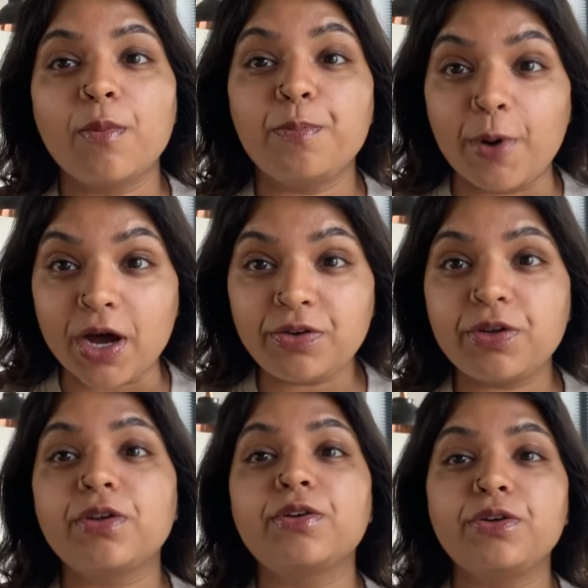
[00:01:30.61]
but
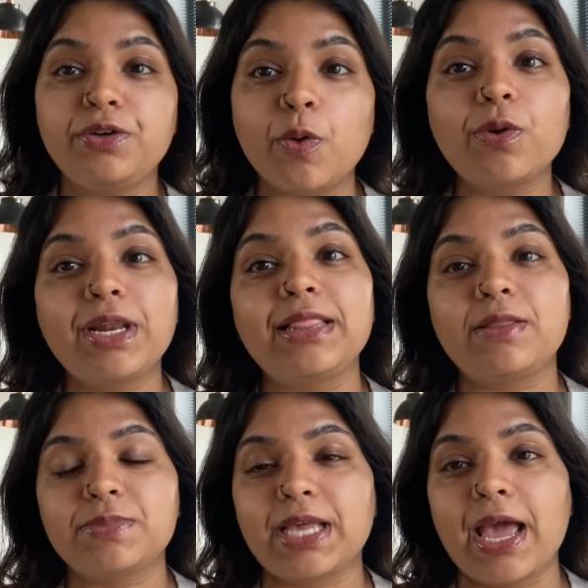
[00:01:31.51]
don't let
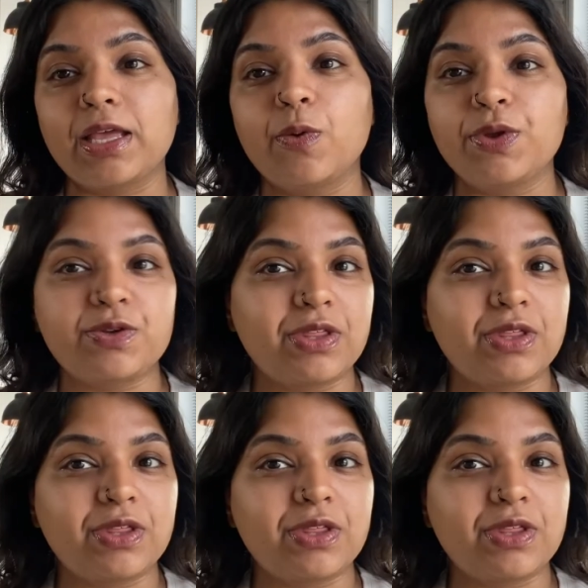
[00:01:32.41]
them scare you into